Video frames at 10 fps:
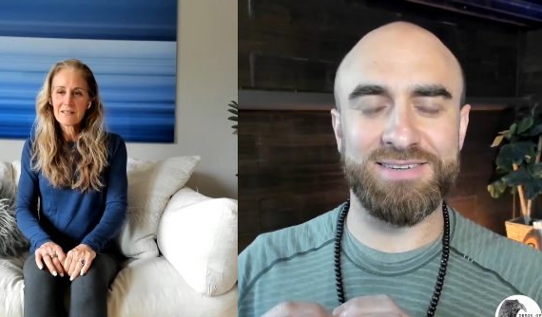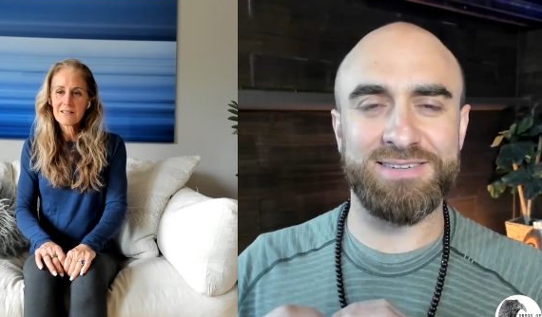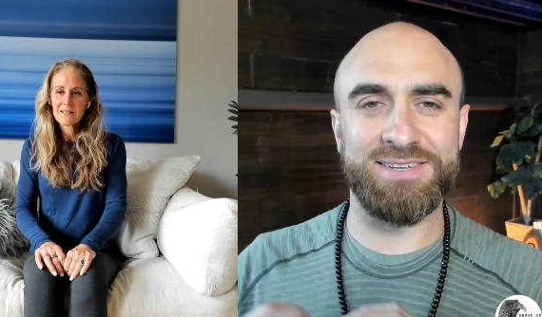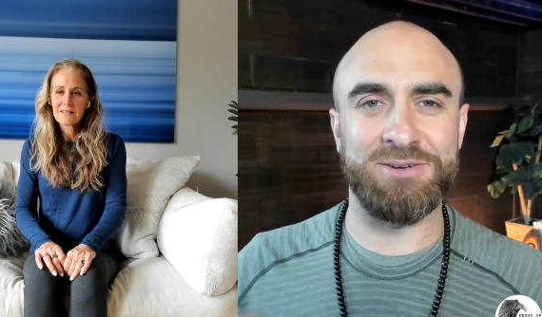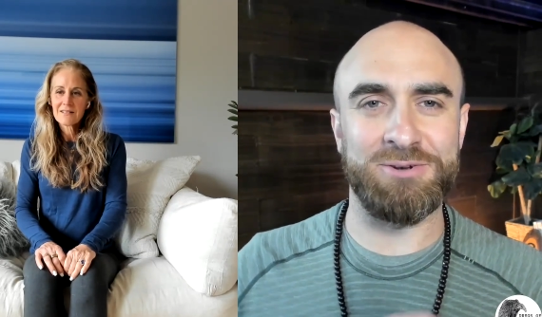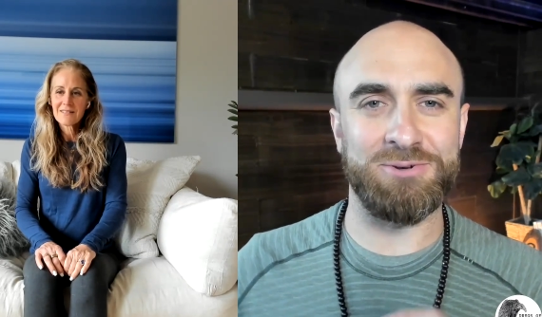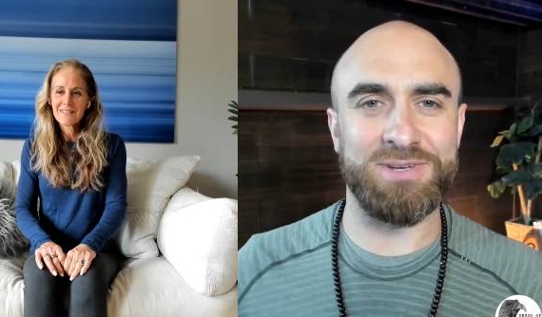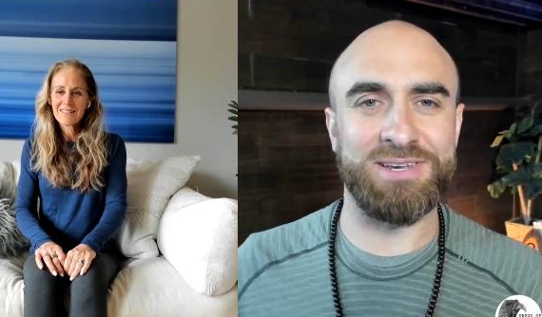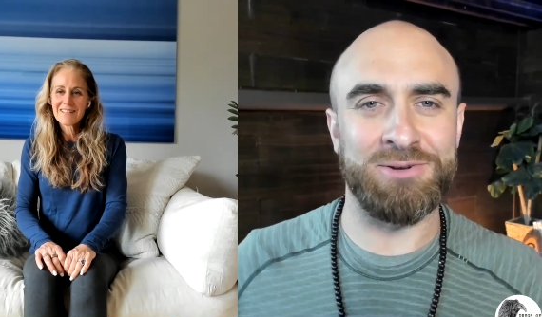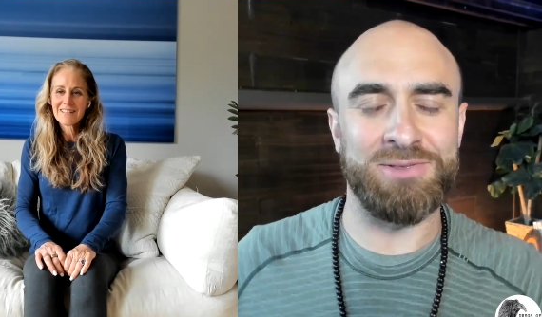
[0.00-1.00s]
Speaker 1: to,
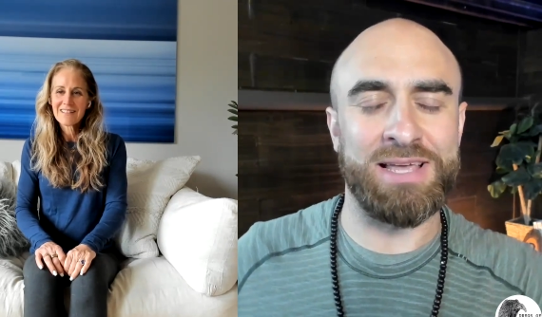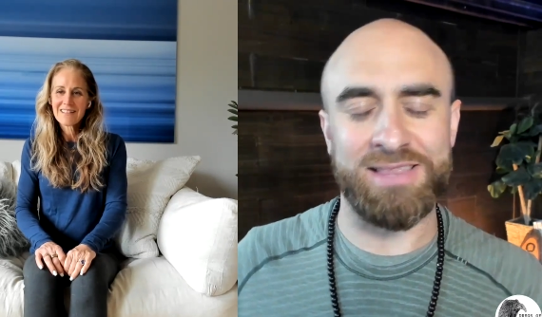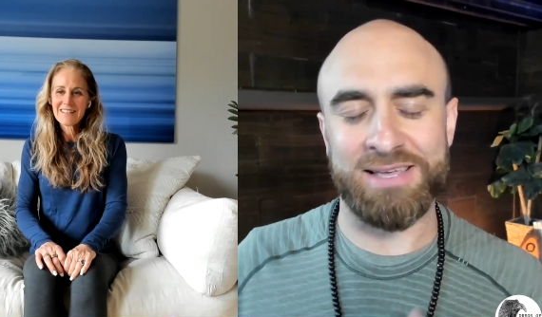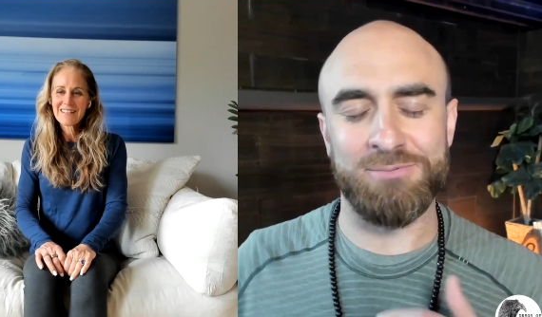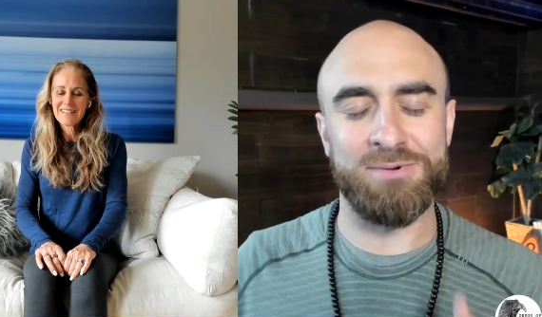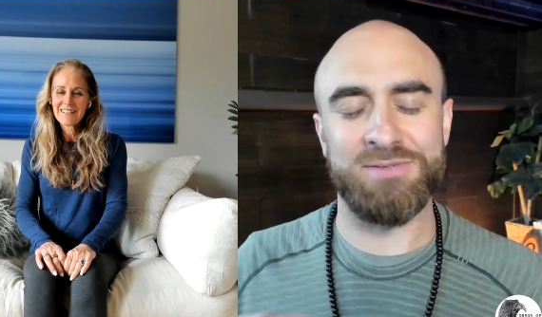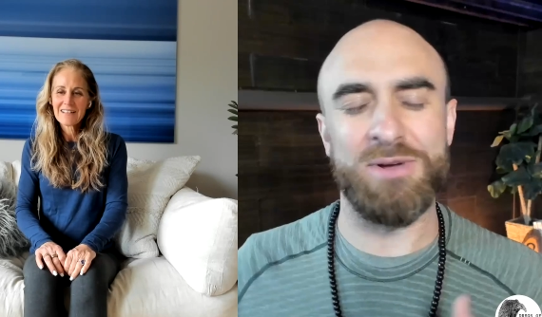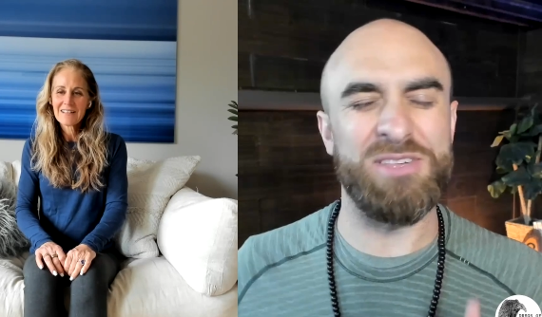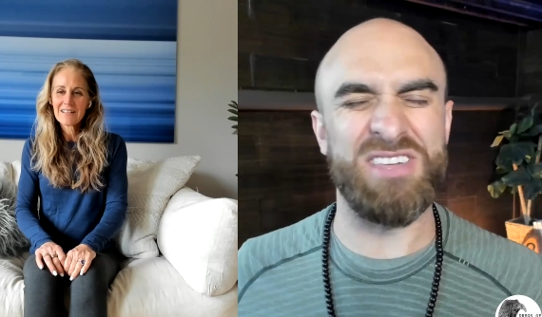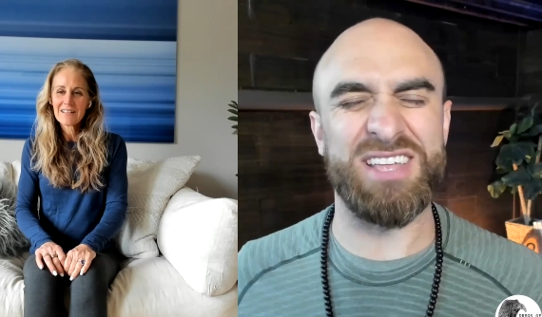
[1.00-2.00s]
you know, like
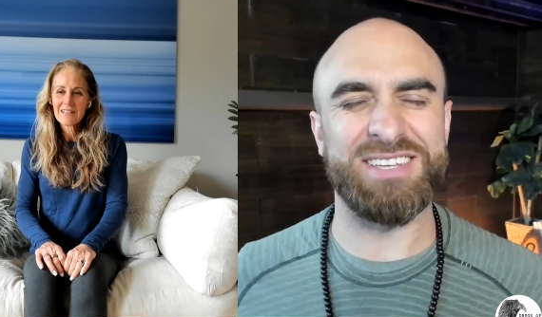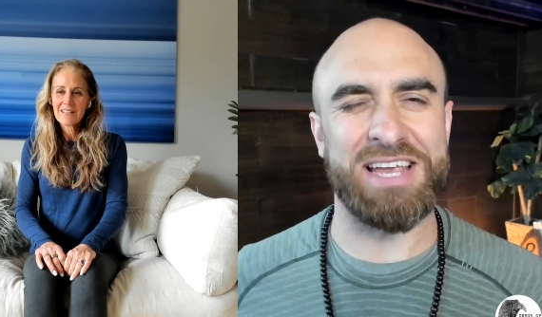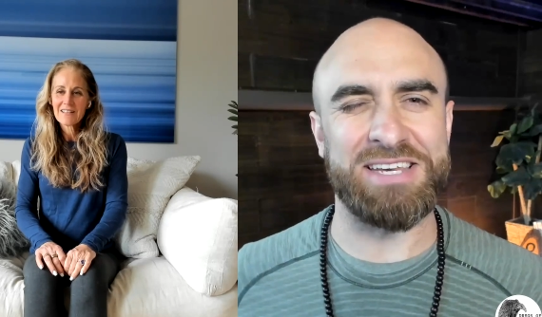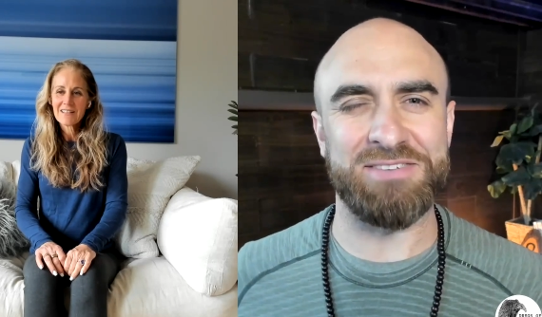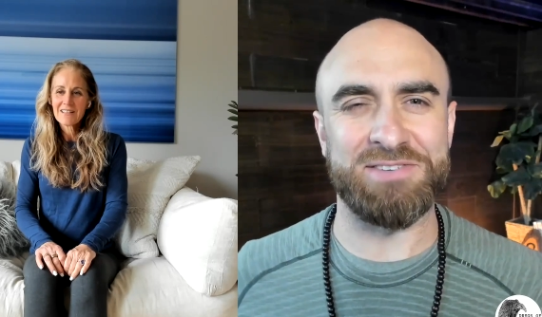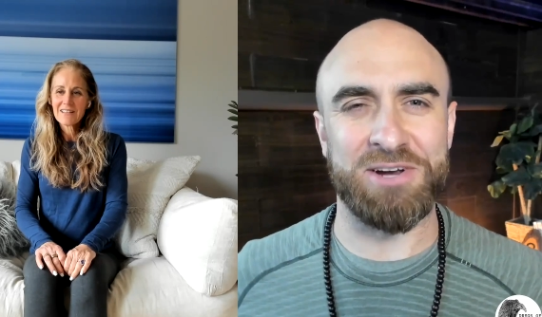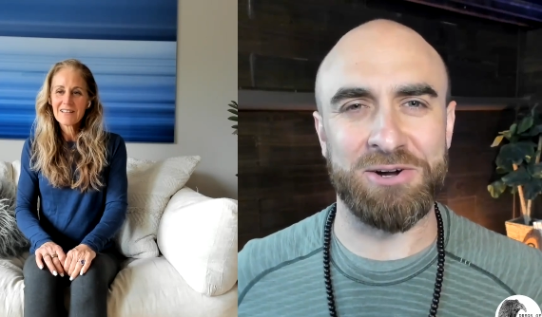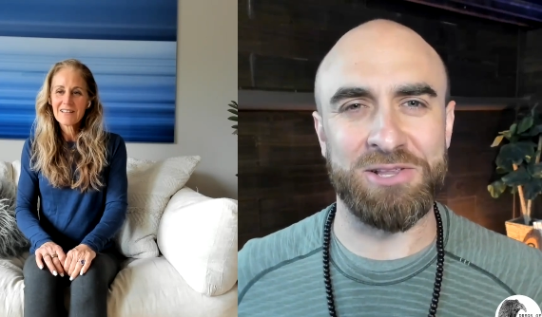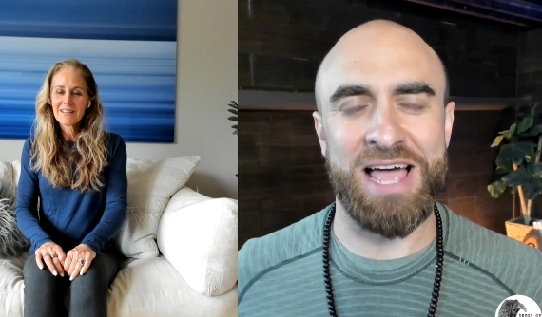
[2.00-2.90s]
whether the incentives are